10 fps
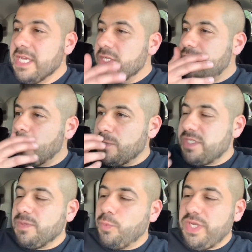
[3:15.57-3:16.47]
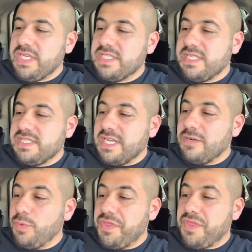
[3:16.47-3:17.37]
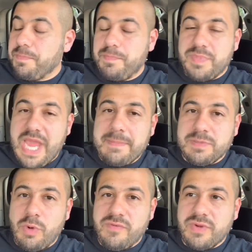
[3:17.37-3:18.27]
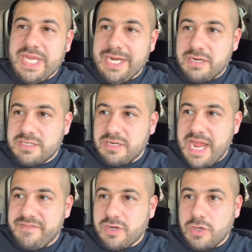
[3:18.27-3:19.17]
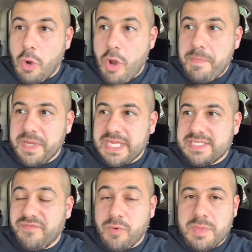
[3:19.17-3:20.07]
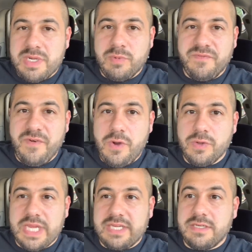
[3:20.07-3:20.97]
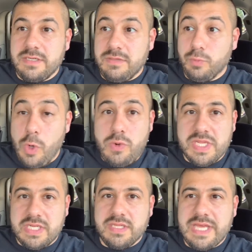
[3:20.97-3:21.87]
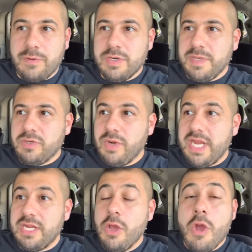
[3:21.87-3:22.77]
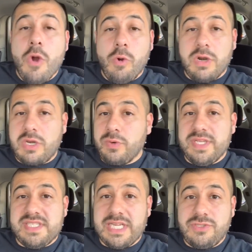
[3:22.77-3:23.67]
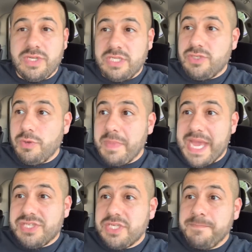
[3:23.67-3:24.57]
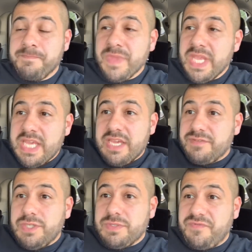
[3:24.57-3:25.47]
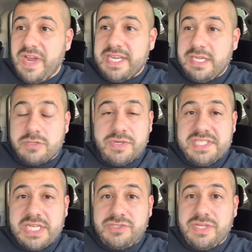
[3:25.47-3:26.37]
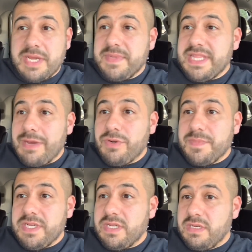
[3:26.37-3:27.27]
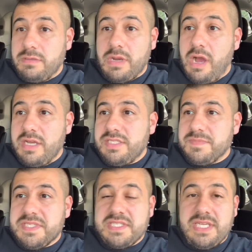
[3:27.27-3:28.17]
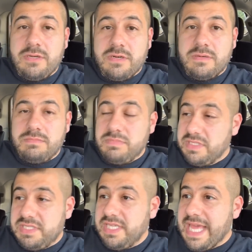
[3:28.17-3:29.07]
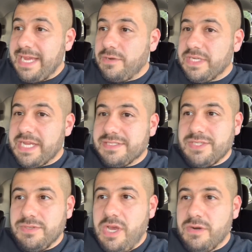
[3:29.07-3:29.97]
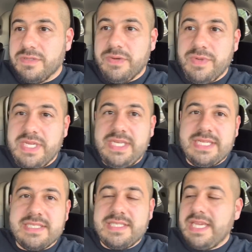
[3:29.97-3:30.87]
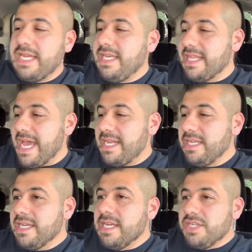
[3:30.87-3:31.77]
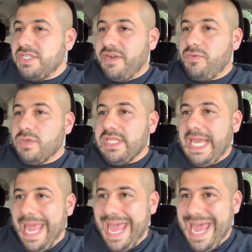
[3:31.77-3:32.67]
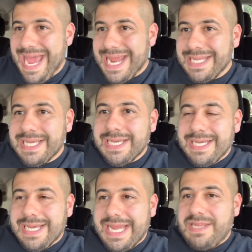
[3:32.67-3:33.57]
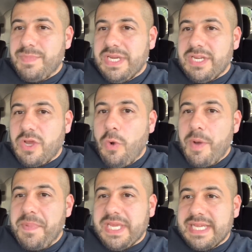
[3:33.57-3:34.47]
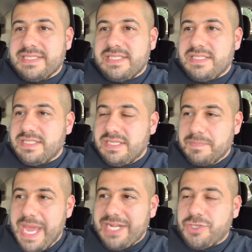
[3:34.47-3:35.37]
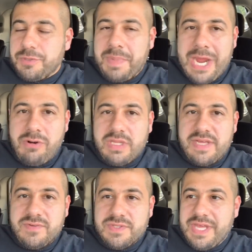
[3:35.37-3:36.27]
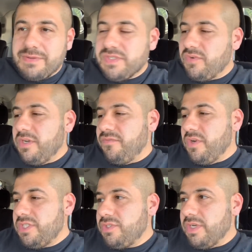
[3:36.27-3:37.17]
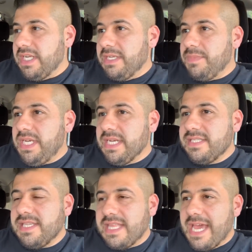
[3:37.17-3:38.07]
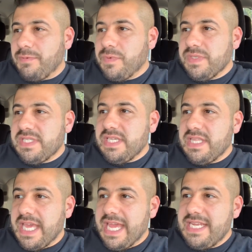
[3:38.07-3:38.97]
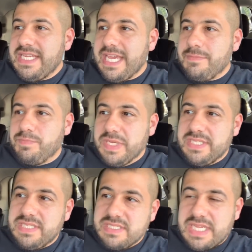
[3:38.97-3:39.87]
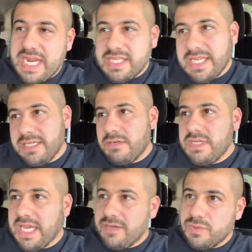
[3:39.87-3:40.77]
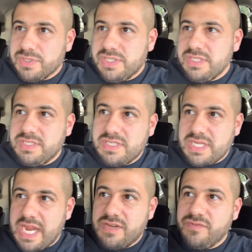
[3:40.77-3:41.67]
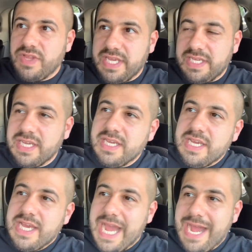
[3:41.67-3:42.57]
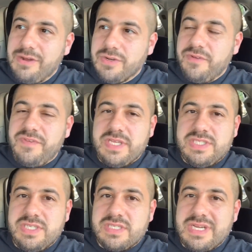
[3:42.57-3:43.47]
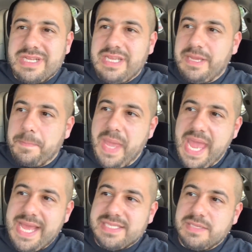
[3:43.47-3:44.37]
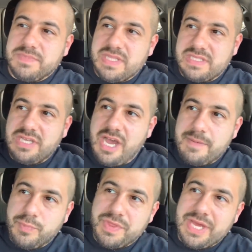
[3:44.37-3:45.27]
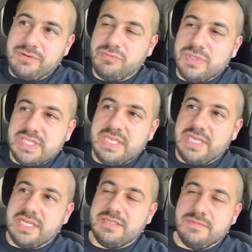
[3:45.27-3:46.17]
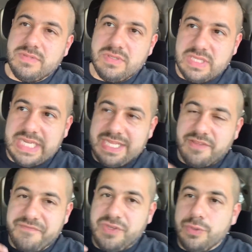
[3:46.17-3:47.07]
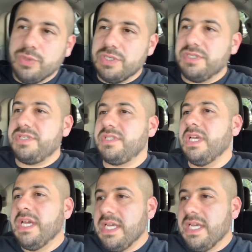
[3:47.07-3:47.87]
shown some weaknesses there with the Captain Marvel character having her go up against a formidable foe like Ronan. That would have been great. Or a Kree Sentry. Could you imagine if she was fighting a Kree Sentry? I mean, that would have been awesome to see her see that go down. So no, that we didn't get to see any of that. She never really had anybody to go up against to match her power level, and that was very frustrating. And because of that, when we see the end game bits, it's kind of like, okay, well, she's just kind of like, I don't know, I feel like she just got like a pass up to the top without really letting the viewers